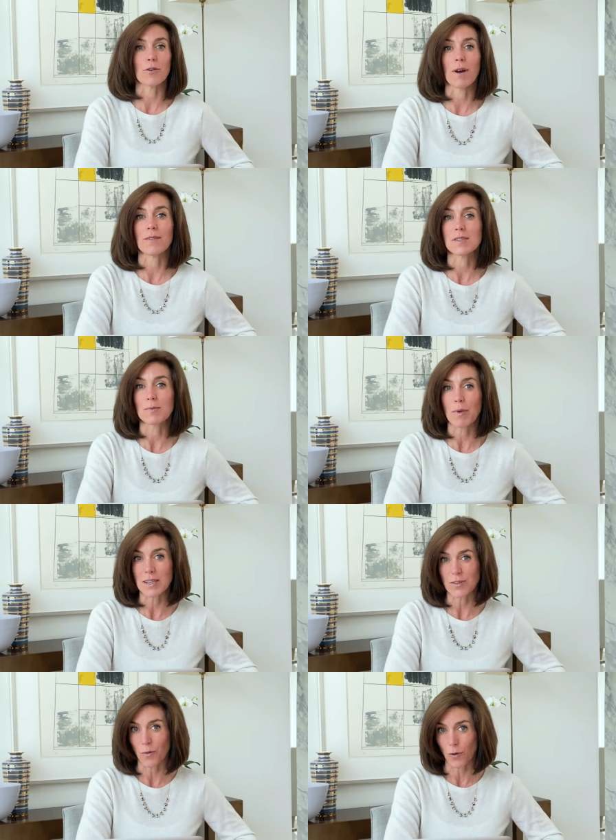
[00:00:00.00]
you have
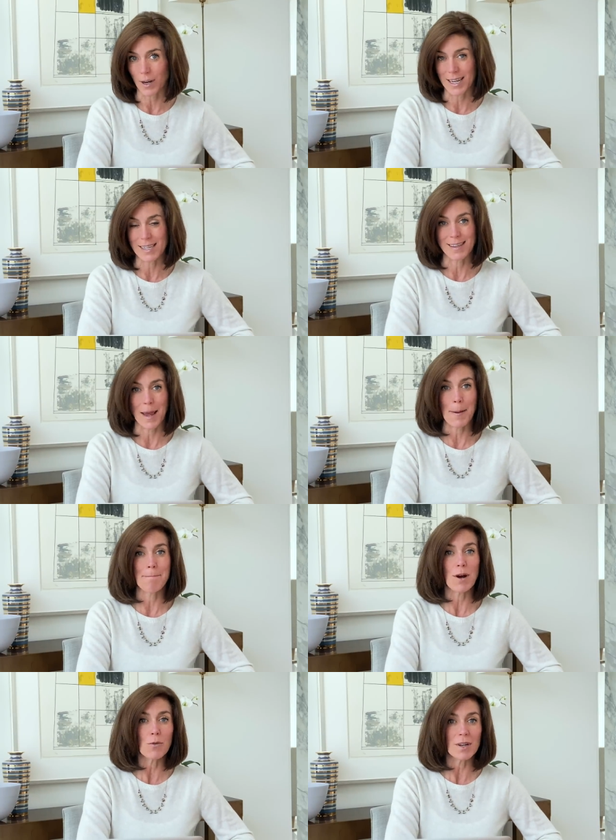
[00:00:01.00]
space for it, is a
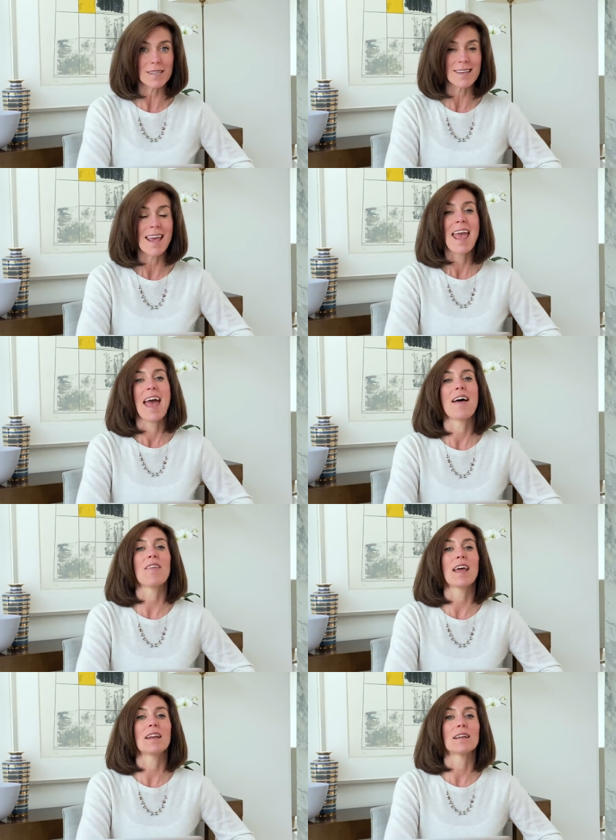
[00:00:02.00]
bonus. And
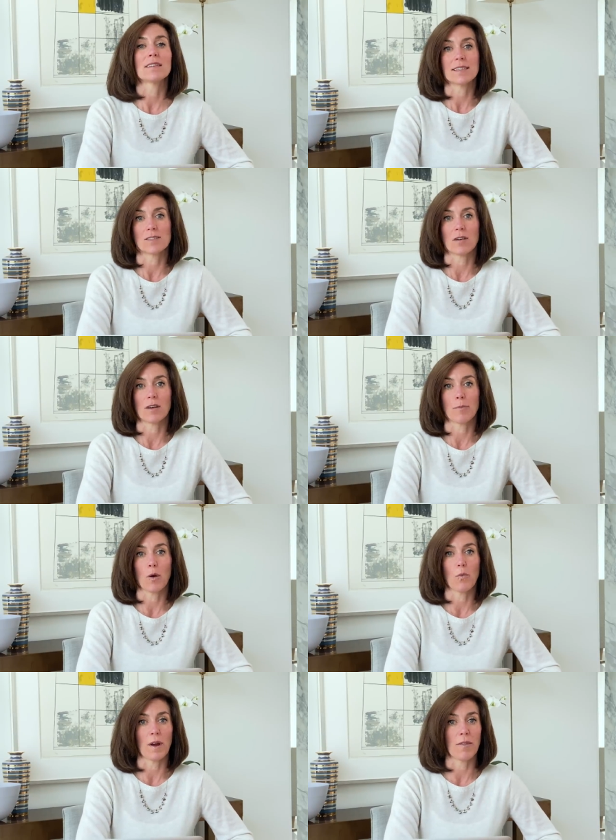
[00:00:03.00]
then let's talk
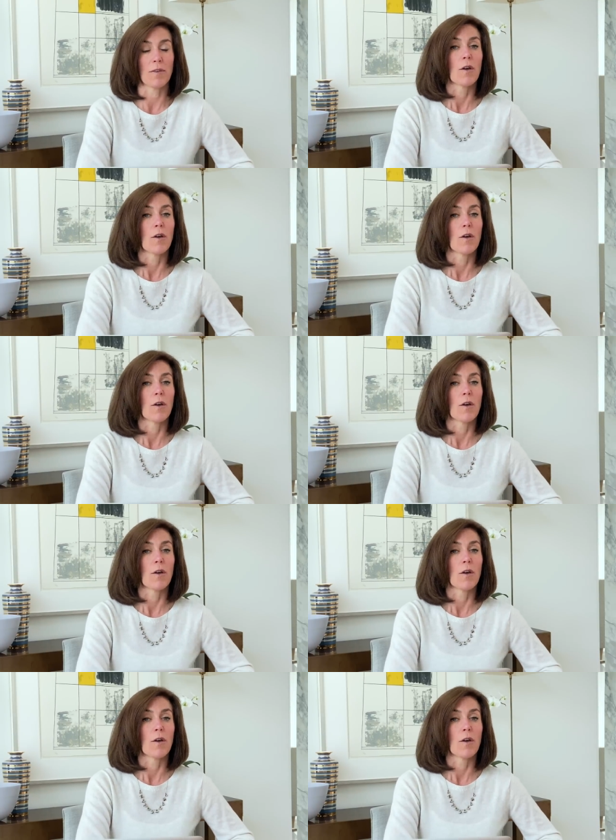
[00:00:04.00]
about width.